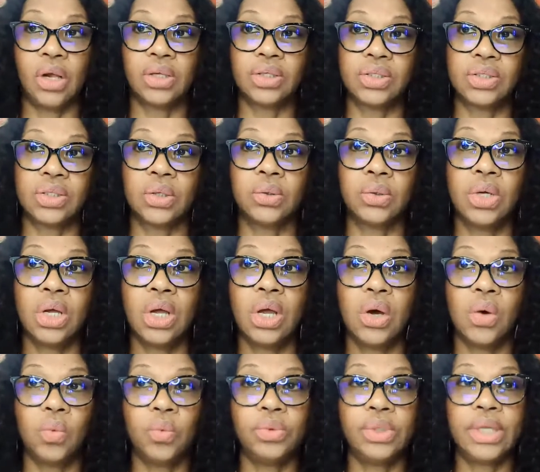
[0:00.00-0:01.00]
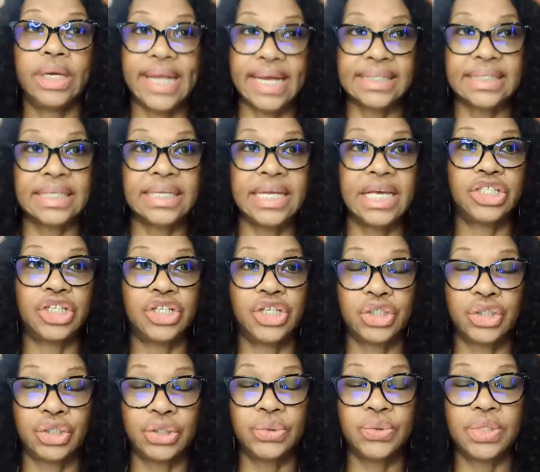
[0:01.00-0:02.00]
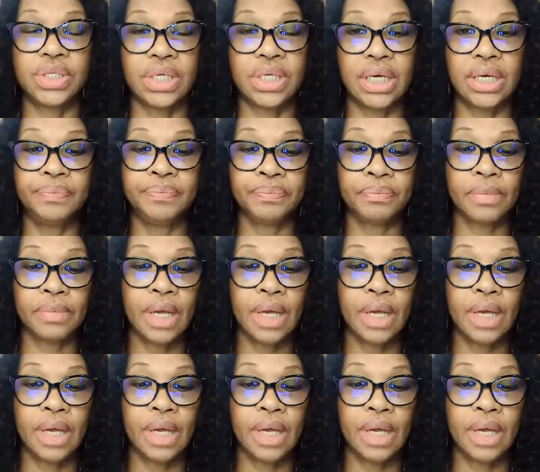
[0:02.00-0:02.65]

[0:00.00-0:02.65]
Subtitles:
Also, the destination you're choosing.